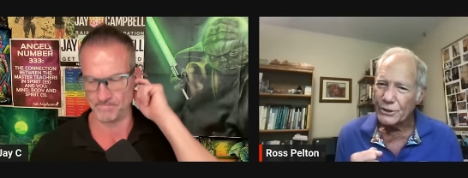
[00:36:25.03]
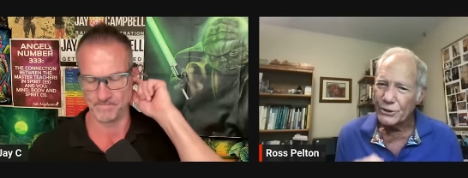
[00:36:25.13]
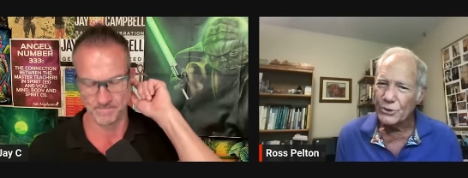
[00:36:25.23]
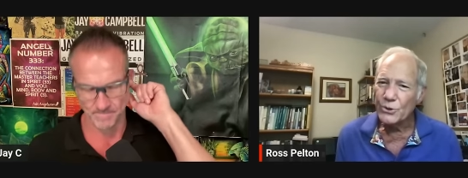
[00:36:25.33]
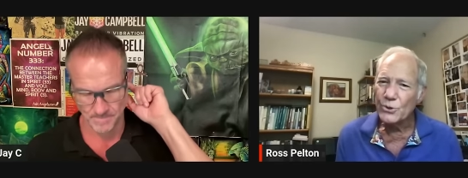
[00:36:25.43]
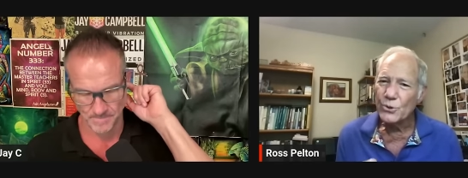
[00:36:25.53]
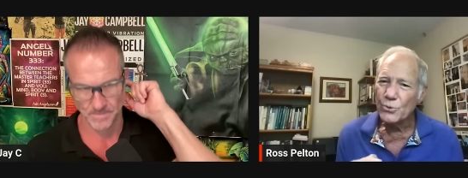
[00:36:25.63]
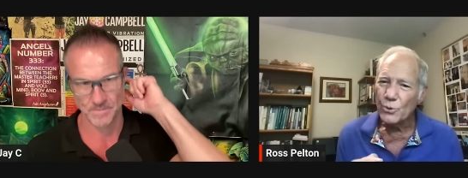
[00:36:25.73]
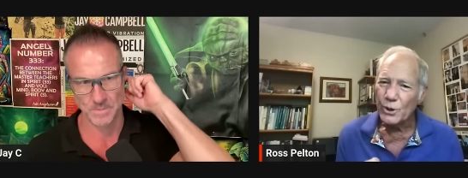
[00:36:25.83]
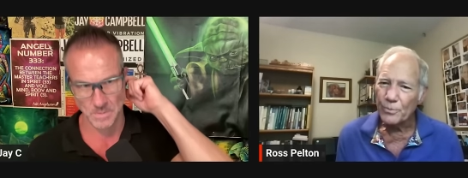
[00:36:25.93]

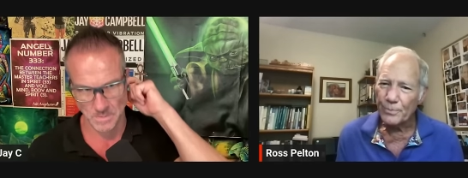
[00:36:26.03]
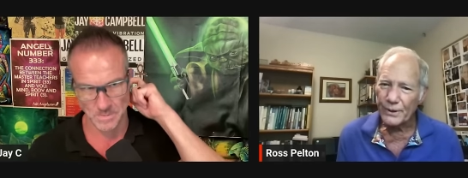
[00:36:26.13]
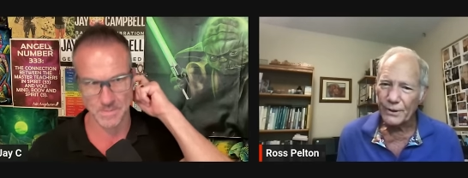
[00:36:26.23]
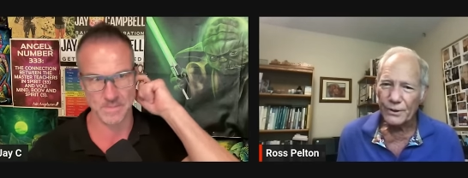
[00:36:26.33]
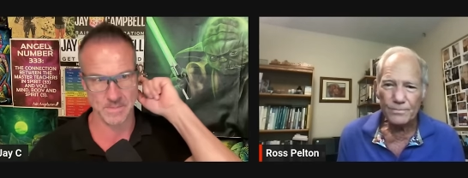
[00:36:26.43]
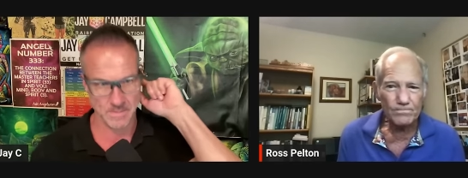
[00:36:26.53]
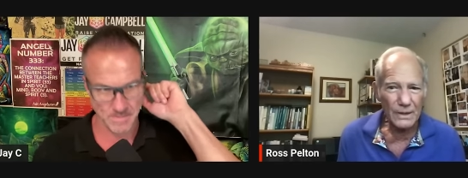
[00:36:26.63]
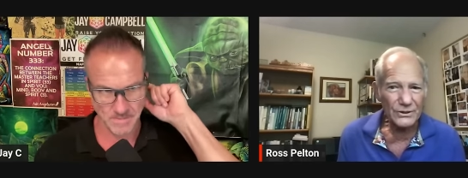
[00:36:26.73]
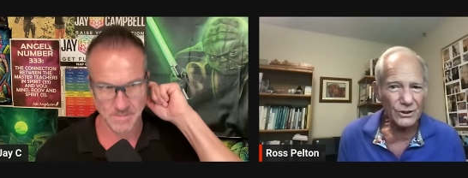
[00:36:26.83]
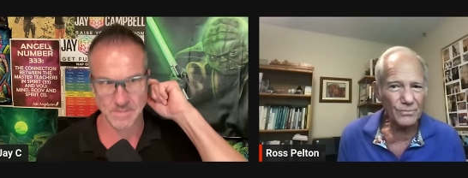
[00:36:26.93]
Speaker 1: you will build
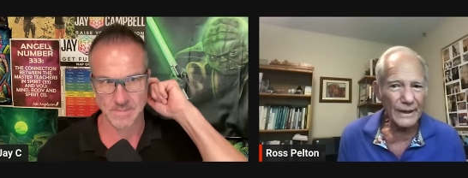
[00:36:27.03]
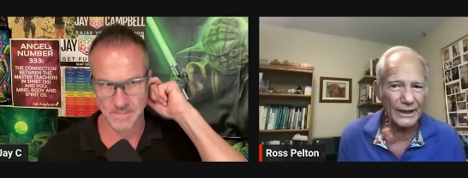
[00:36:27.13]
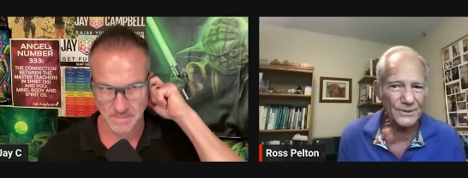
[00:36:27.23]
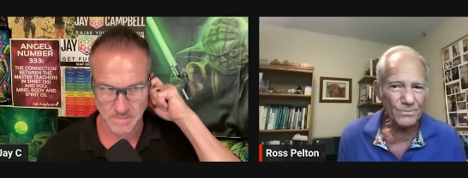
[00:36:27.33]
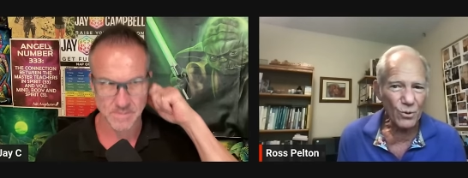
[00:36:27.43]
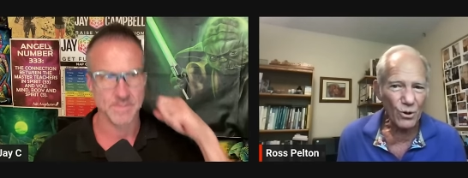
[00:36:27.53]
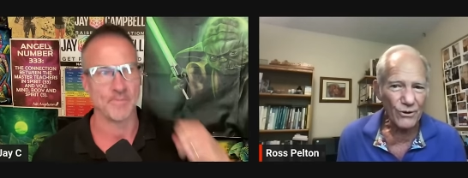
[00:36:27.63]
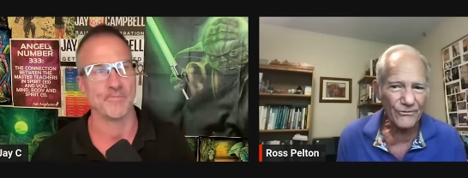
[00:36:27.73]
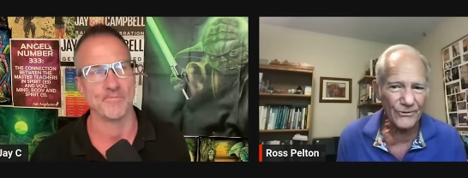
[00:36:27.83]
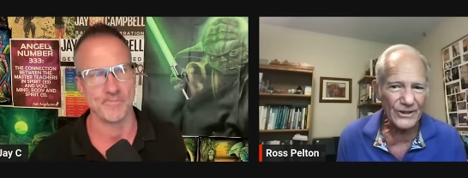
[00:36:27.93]
muscle mass
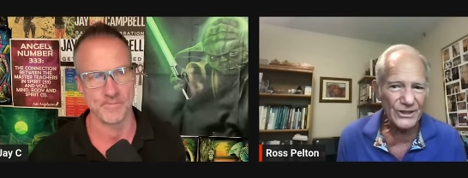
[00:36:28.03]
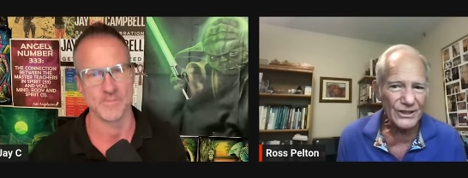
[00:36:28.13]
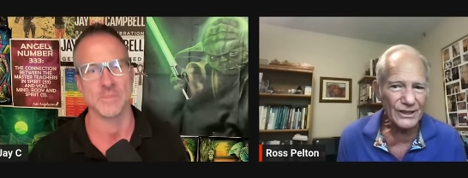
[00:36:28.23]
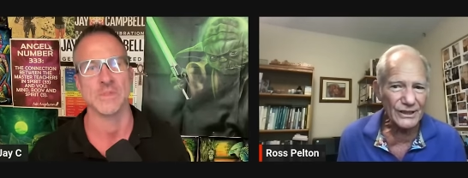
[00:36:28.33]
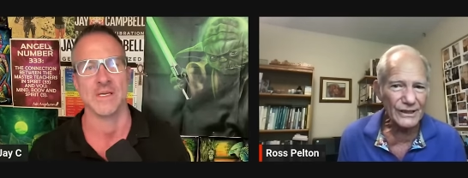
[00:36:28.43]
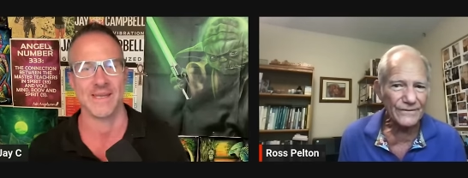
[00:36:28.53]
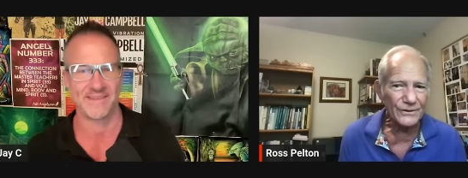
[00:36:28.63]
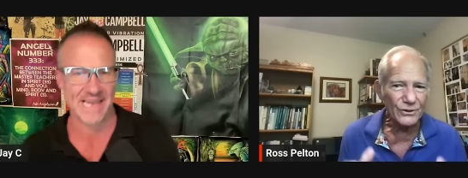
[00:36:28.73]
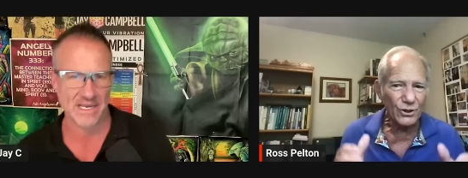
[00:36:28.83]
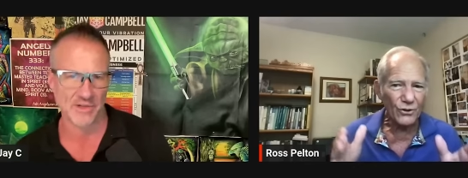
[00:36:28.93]
more efficiently if
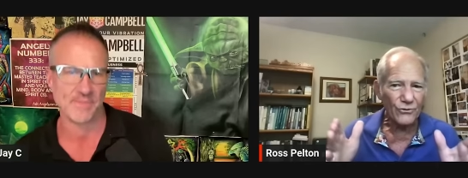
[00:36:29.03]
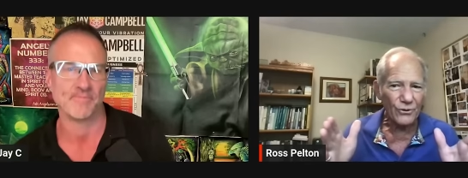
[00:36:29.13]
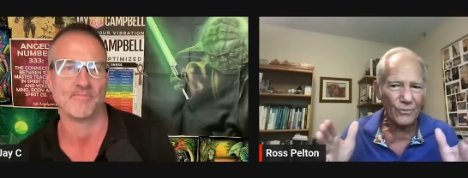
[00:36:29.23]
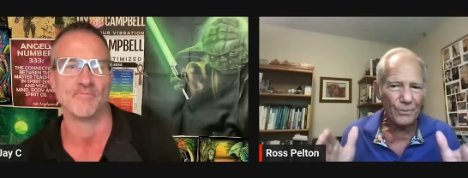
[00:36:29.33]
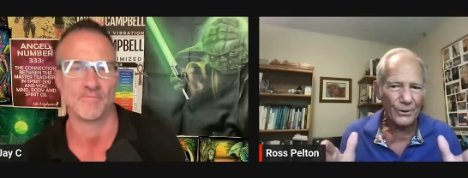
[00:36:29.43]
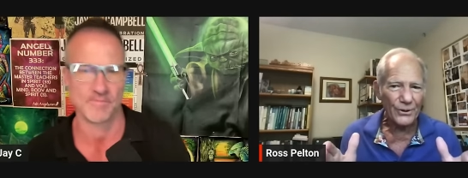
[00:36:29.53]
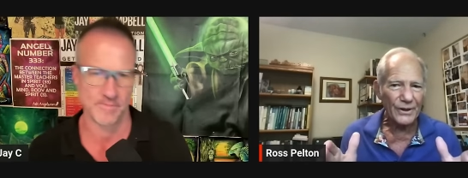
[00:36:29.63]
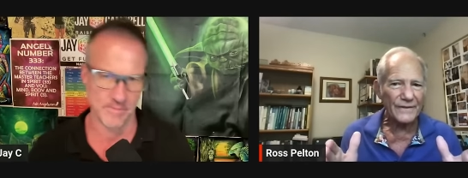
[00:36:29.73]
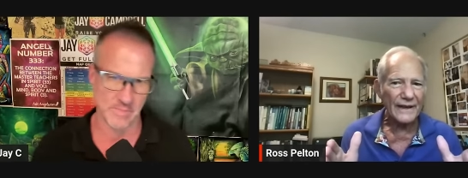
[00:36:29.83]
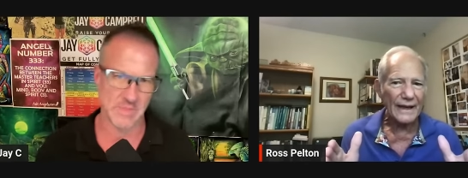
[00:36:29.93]
exactly. you go for a
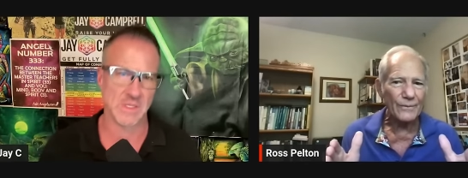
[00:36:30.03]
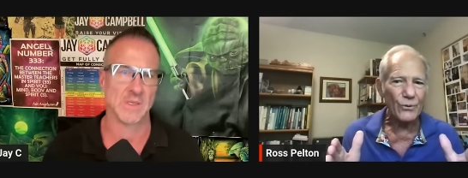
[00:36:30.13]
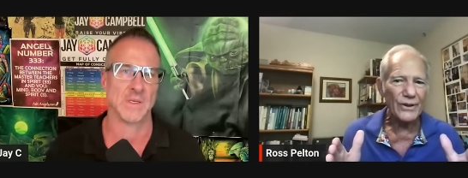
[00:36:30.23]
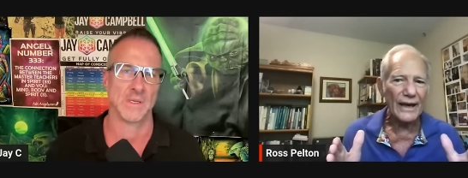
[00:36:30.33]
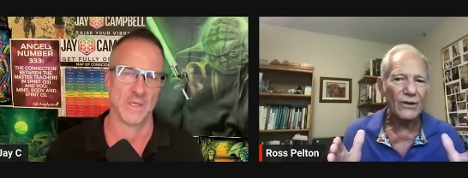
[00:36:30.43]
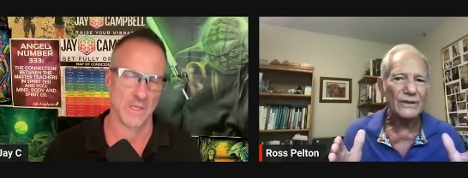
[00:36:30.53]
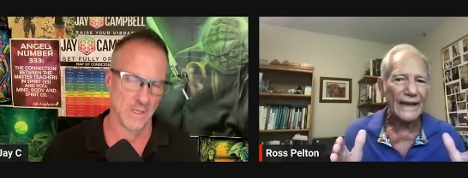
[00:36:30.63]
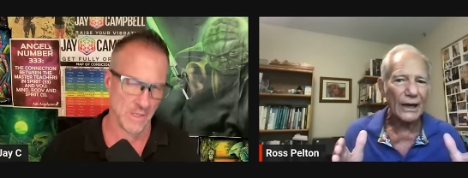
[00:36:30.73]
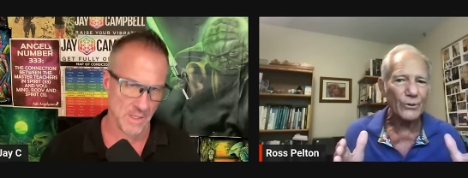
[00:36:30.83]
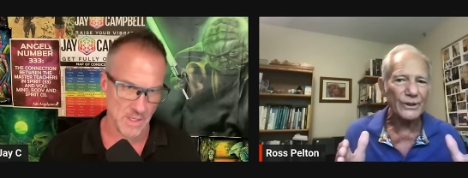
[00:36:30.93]
period of time
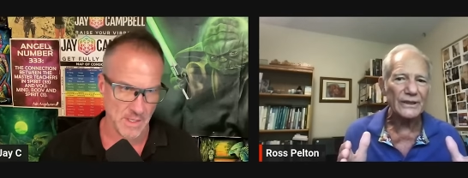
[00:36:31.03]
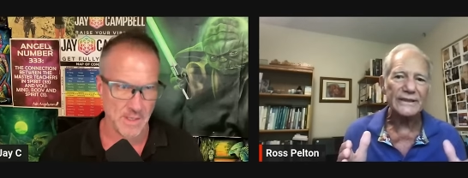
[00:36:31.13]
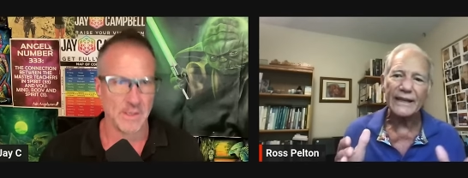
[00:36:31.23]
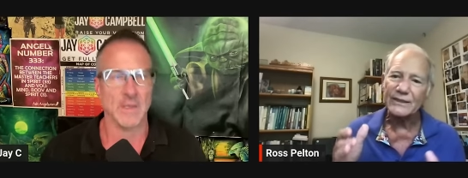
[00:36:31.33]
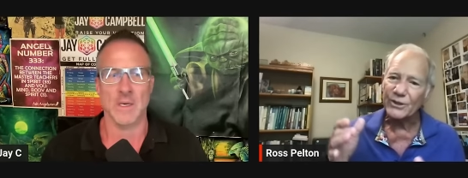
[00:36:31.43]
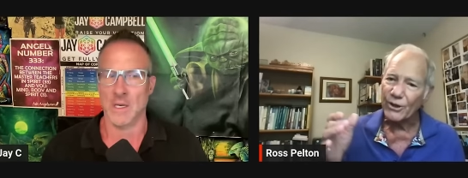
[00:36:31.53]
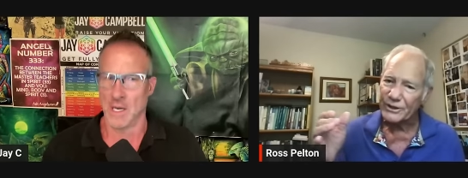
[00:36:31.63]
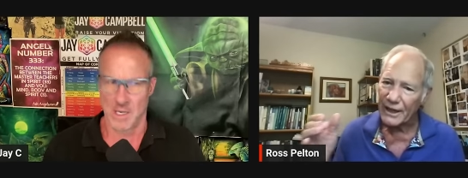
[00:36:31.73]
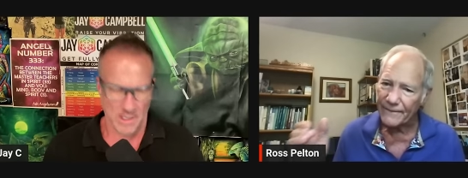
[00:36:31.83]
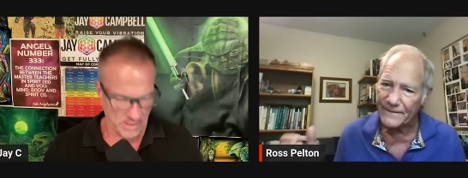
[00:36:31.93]
without calorie intake.
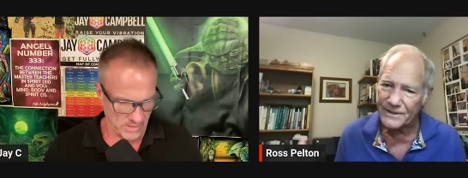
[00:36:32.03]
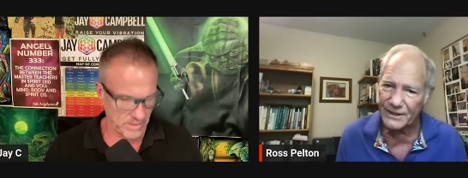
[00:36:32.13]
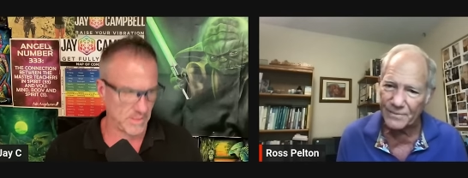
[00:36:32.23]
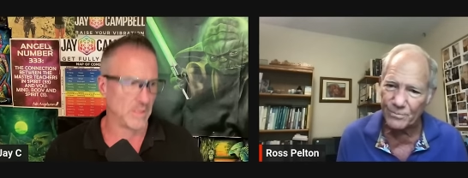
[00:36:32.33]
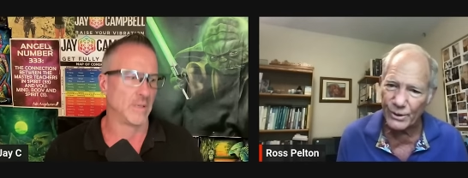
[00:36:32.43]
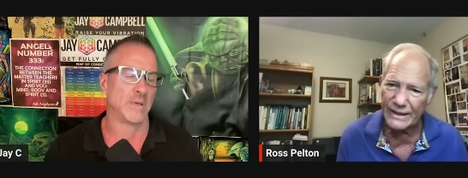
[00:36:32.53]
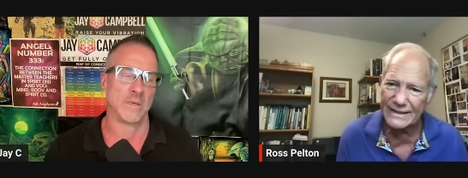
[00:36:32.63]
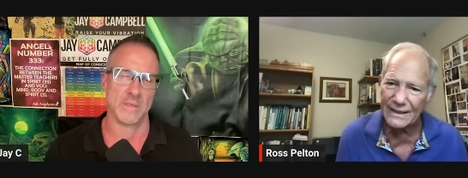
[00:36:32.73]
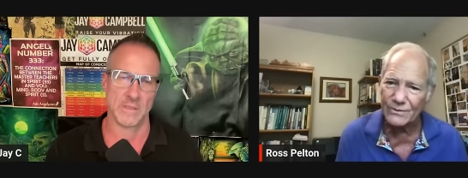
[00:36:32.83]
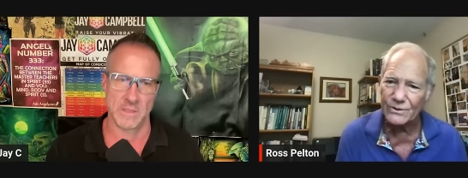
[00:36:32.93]
So autophagy can
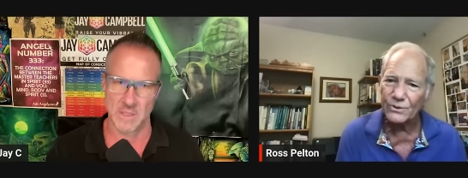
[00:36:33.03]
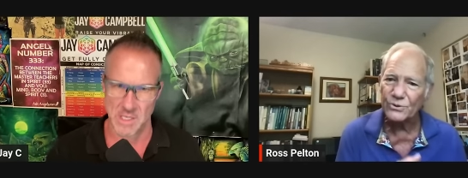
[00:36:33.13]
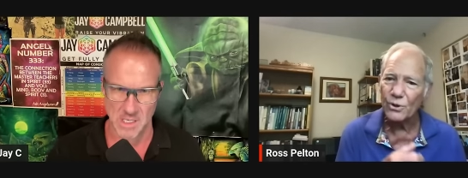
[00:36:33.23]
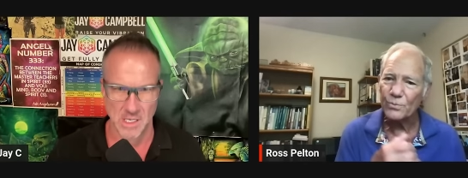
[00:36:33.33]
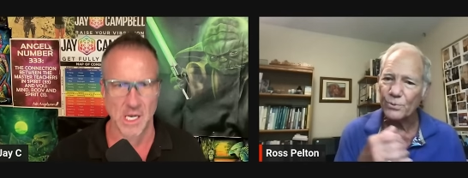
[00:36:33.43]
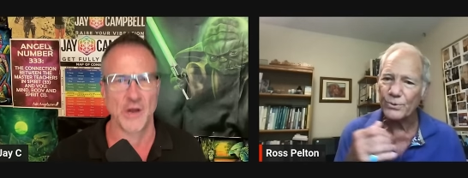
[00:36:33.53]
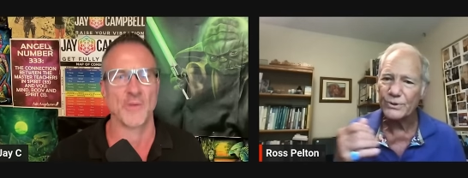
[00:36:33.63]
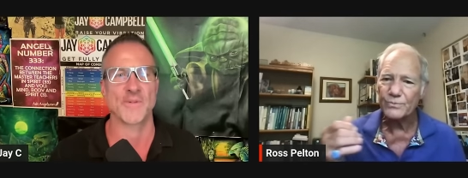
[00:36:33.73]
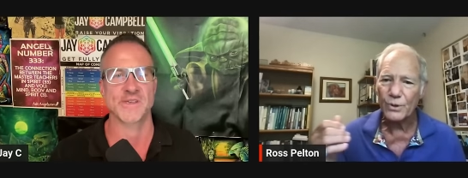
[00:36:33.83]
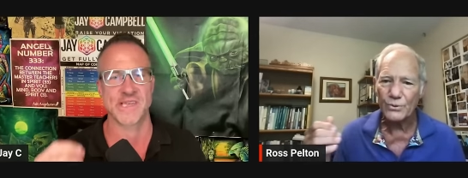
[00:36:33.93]
break down those old
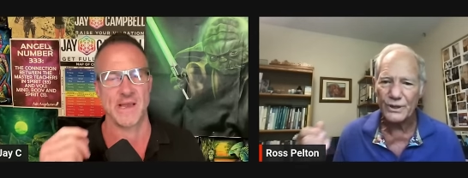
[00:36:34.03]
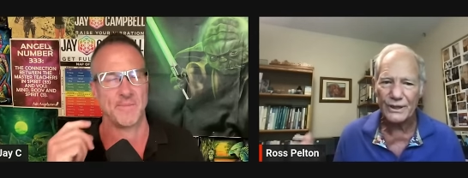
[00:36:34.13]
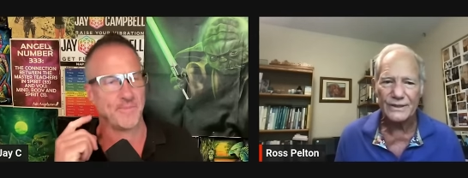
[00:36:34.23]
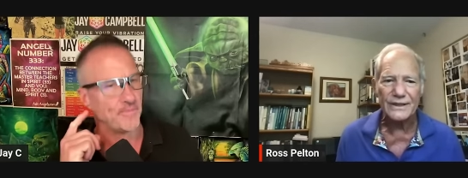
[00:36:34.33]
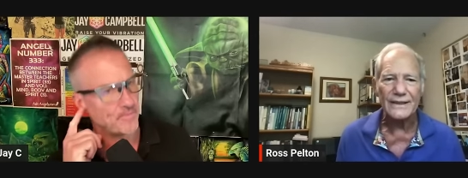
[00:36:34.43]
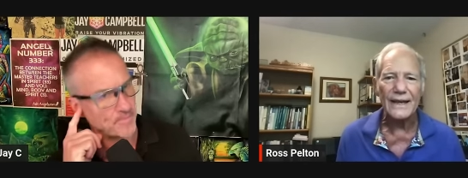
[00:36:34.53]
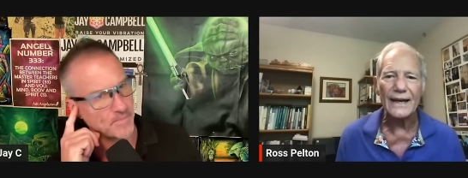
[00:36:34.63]
100%. proteins and